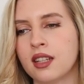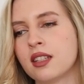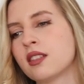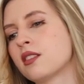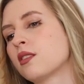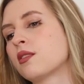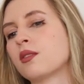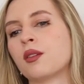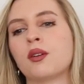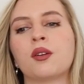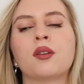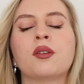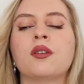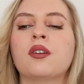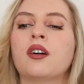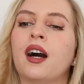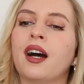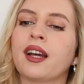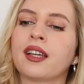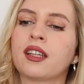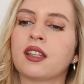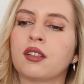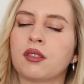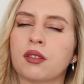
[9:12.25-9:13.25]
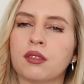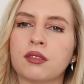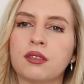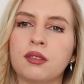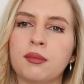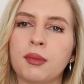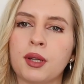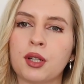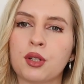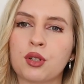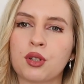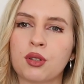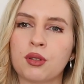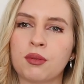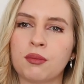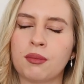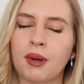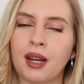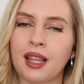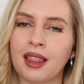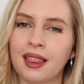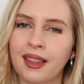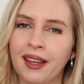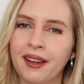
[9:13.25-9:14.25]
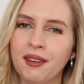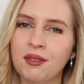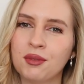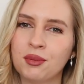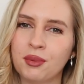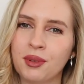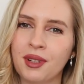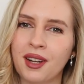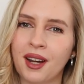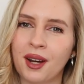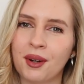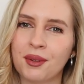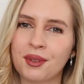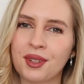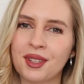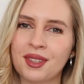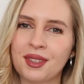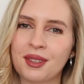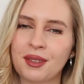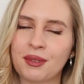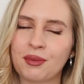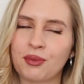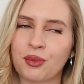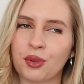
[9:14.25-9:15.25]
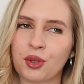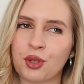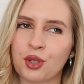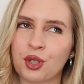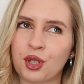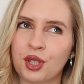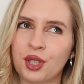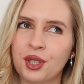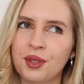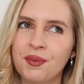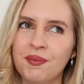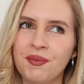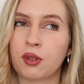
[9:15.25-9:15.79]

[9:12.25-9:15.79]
so I cannot imagine my life without it, for sure.